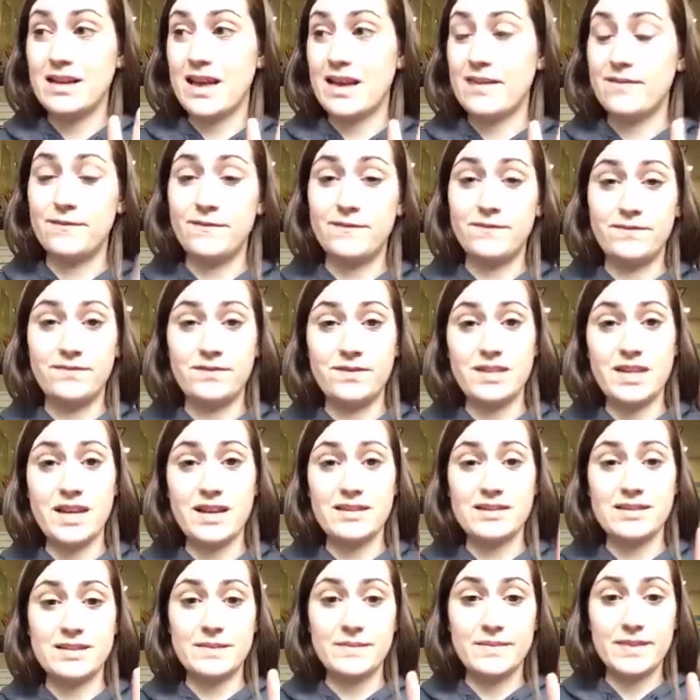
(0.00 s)
I've
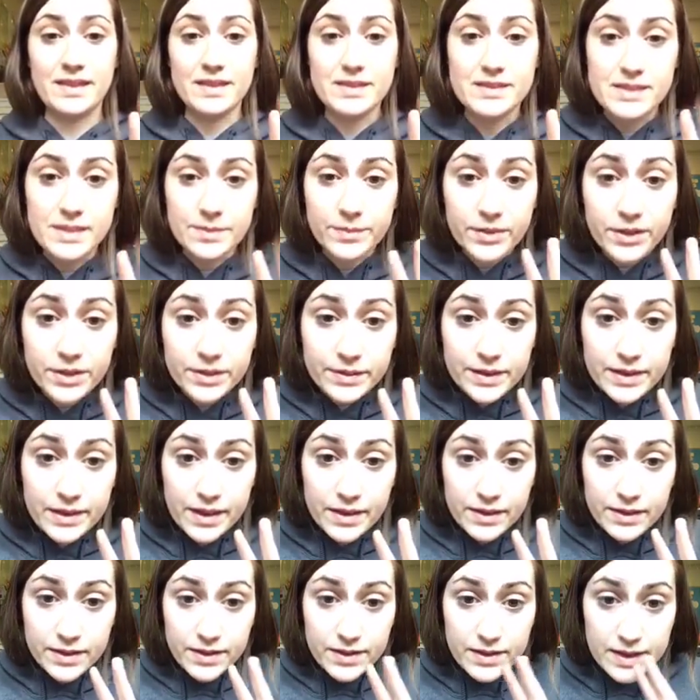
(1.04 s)
done something similar with
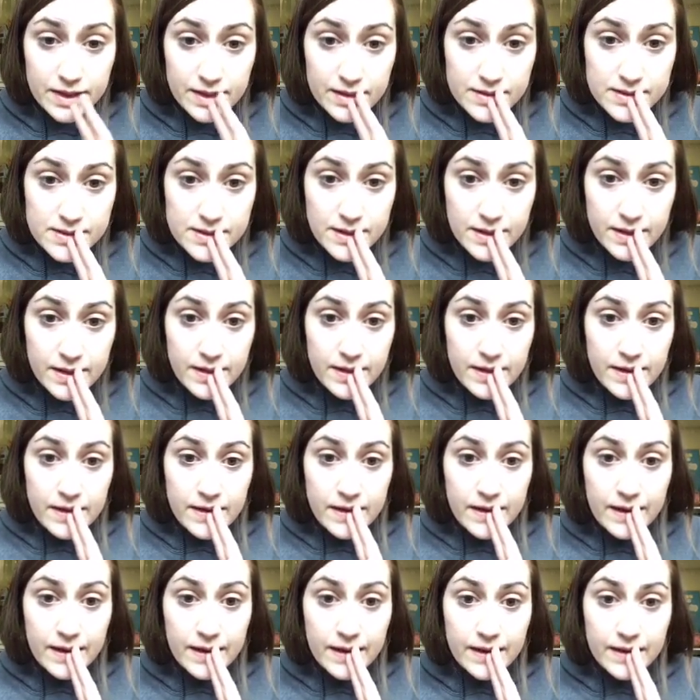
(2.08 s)
other things.
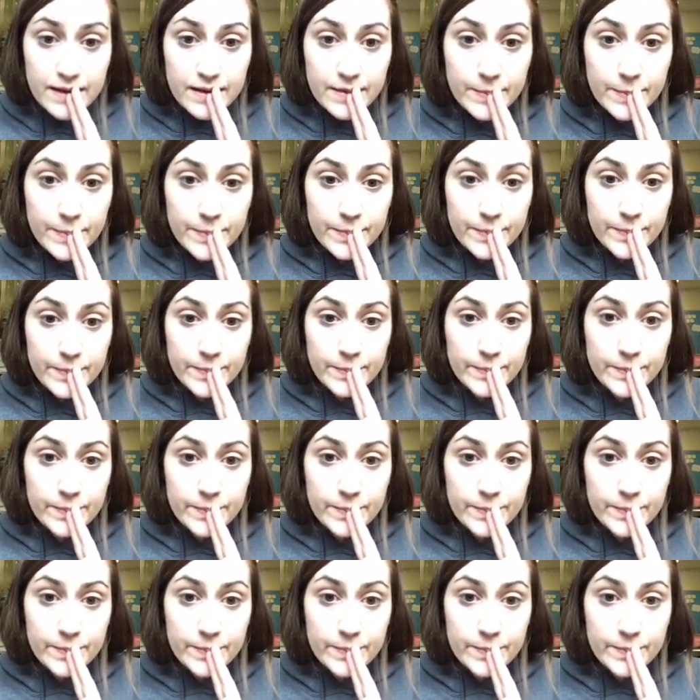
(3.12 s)
Yeah,